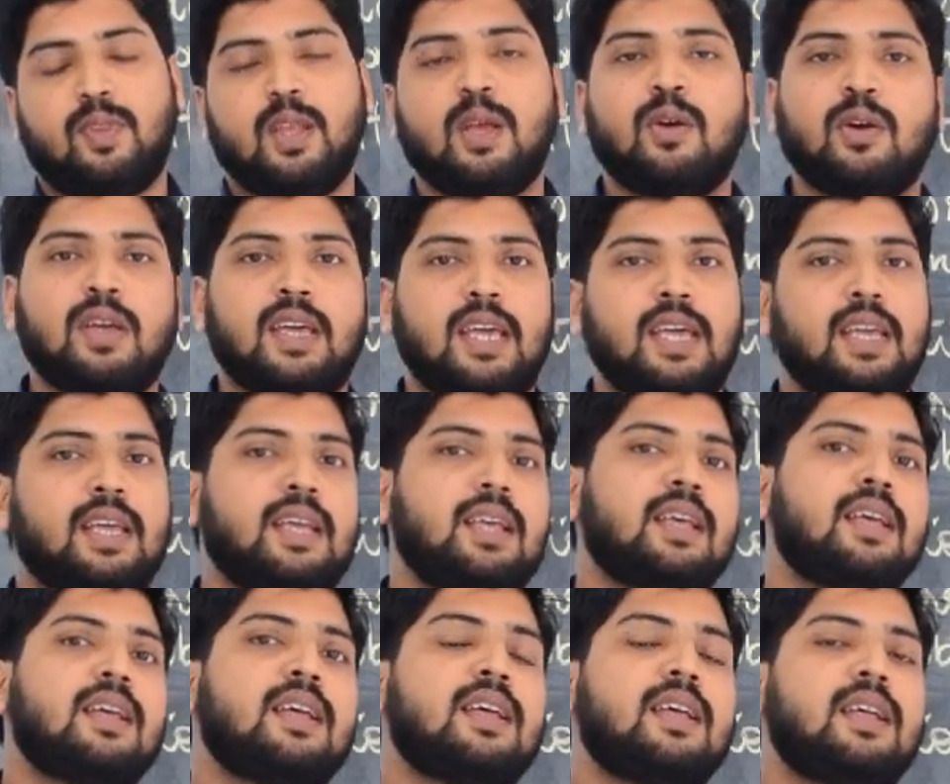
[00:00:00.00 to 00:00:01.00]
Okay.
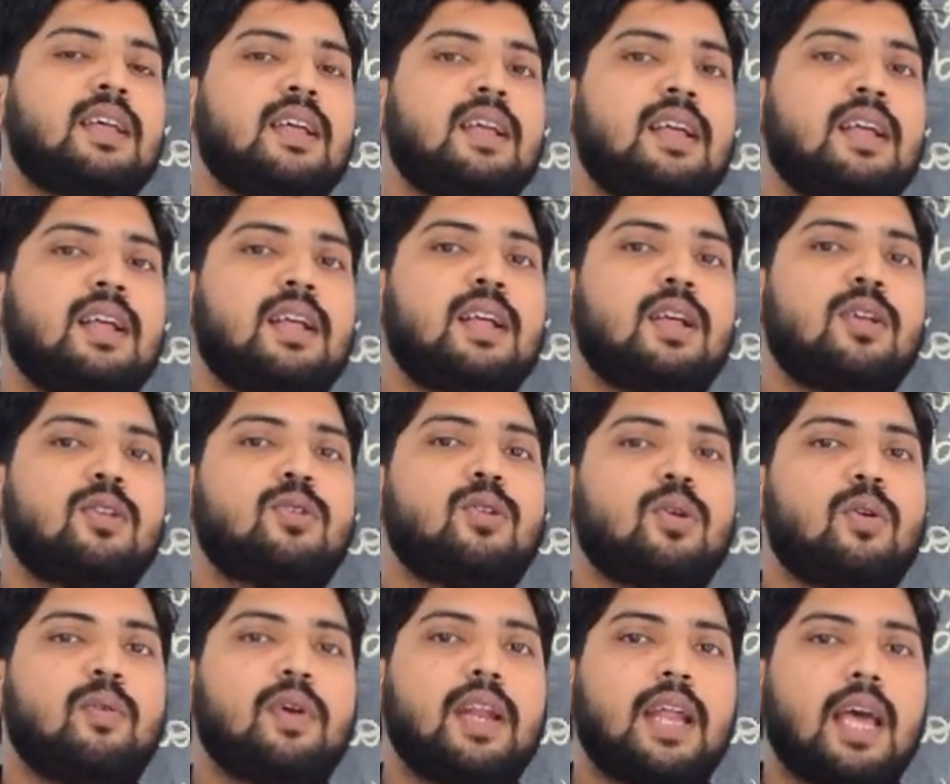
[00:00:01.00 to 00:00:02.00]

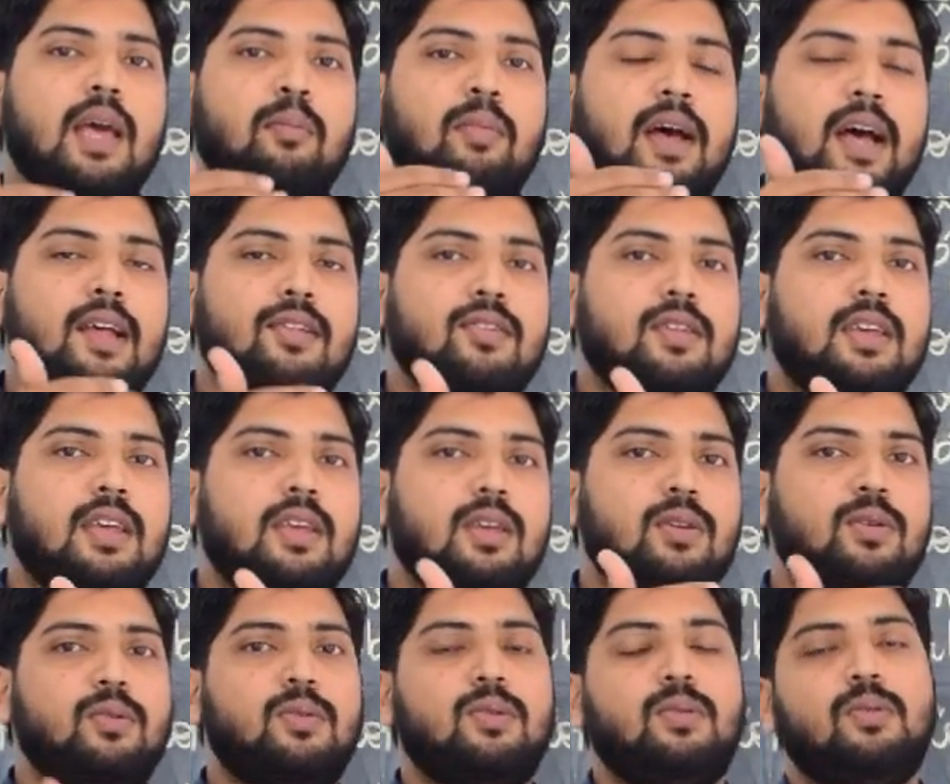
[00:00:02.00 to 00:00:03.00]
So when I am asking
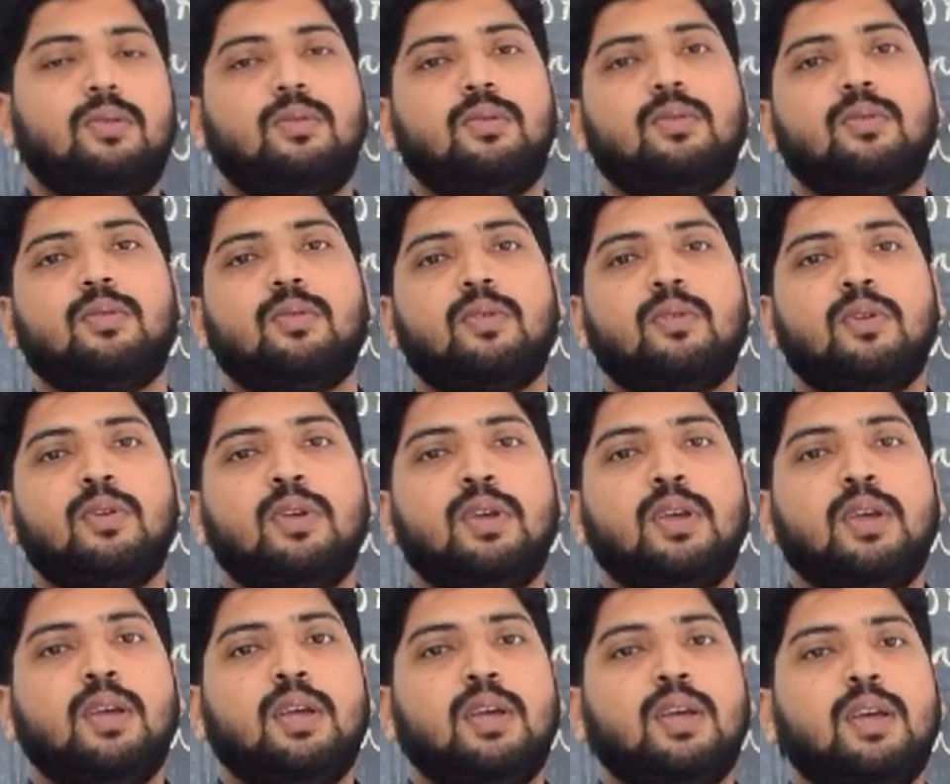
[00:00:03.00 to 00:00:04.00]
you,
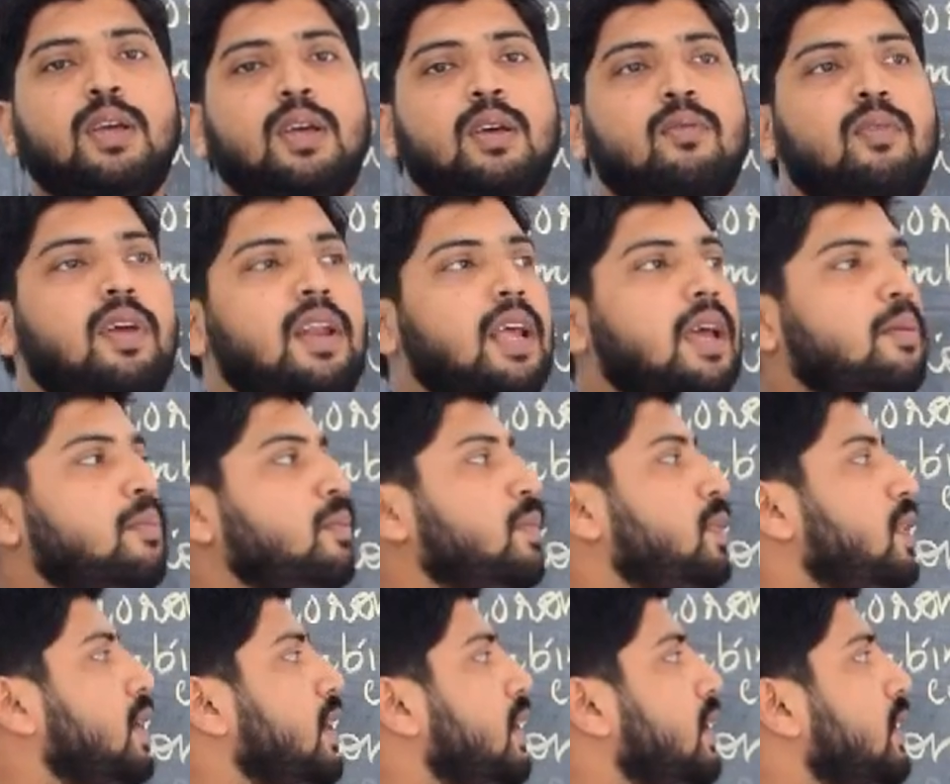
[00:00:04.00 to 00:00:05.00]
when I
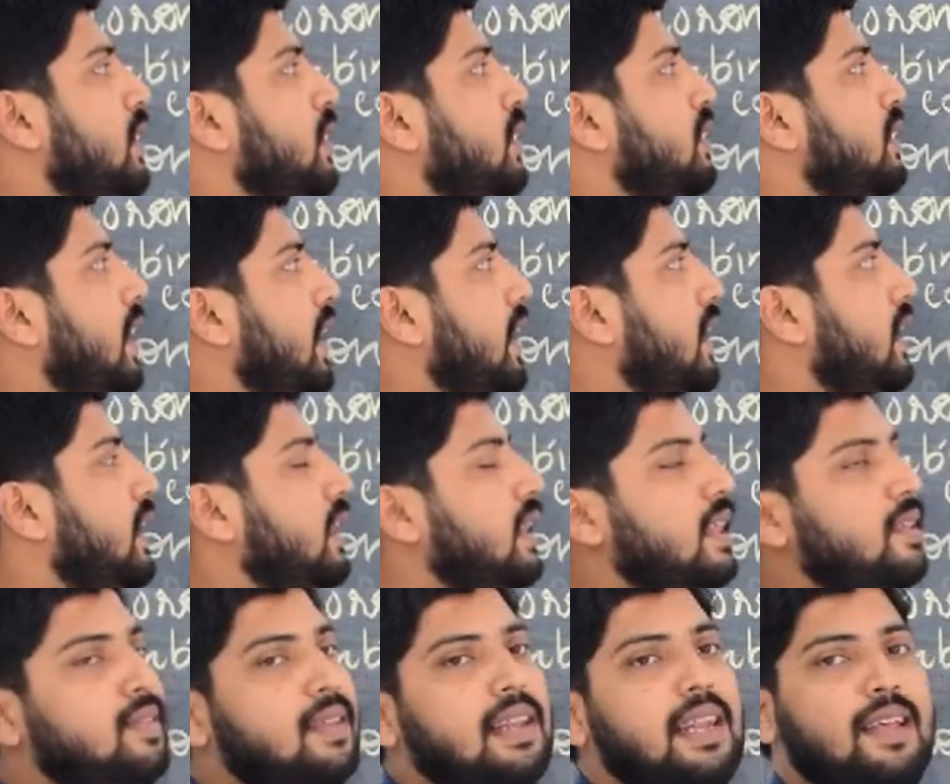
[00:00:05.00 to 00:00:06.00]
am taking
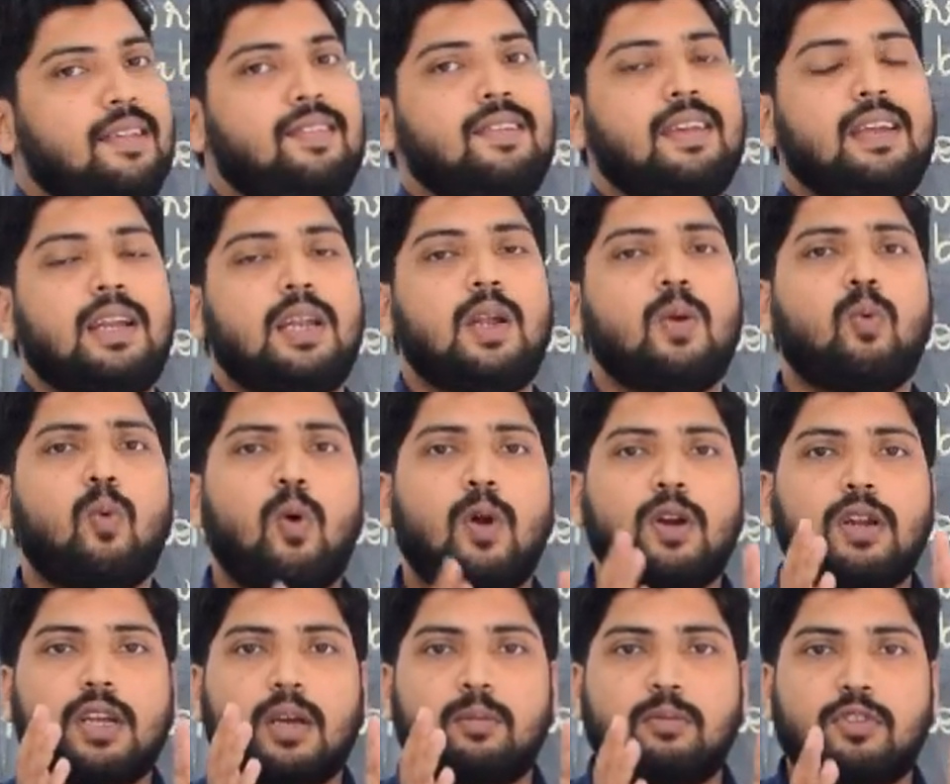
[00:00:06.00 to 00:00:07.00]
this lesson,
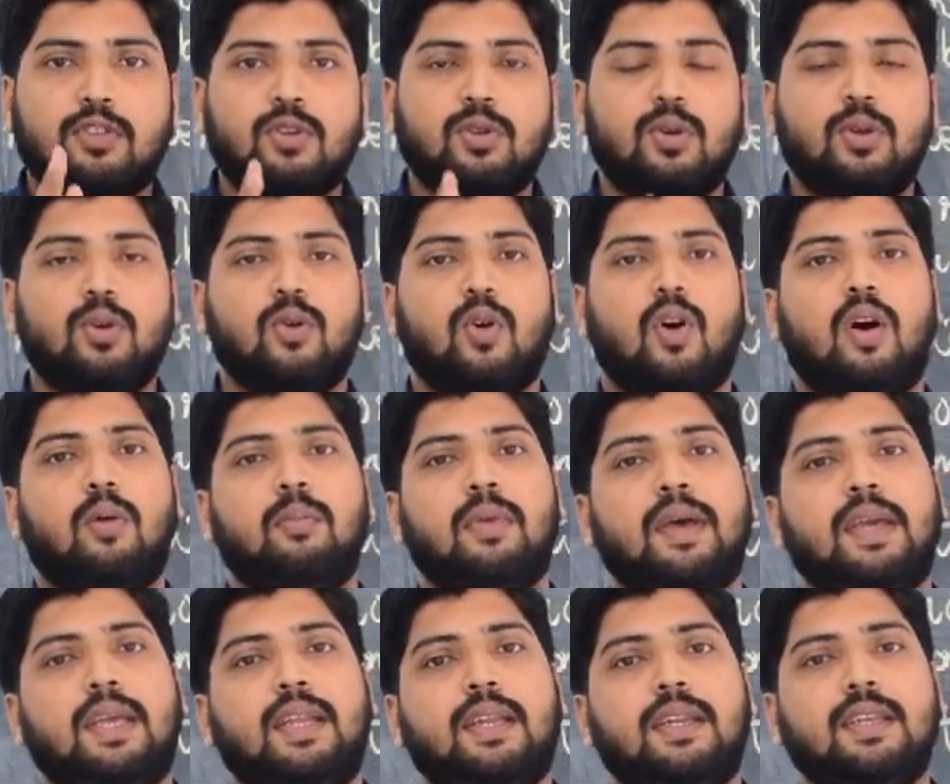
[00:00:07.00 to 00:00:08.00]
what comes to your
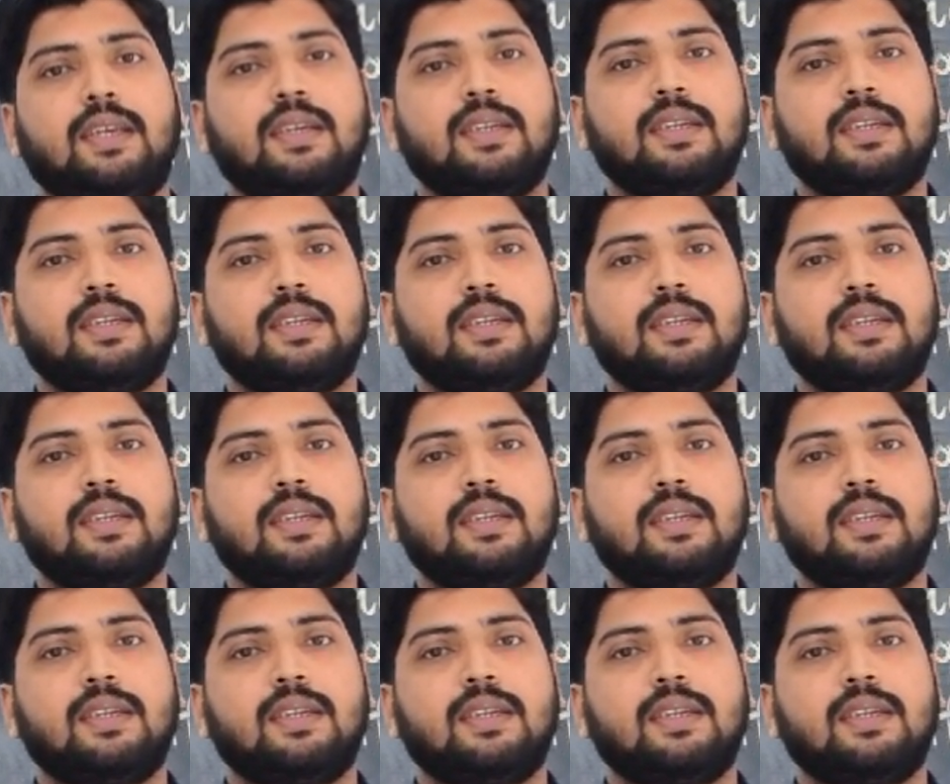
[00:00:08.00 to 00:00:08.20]
mind?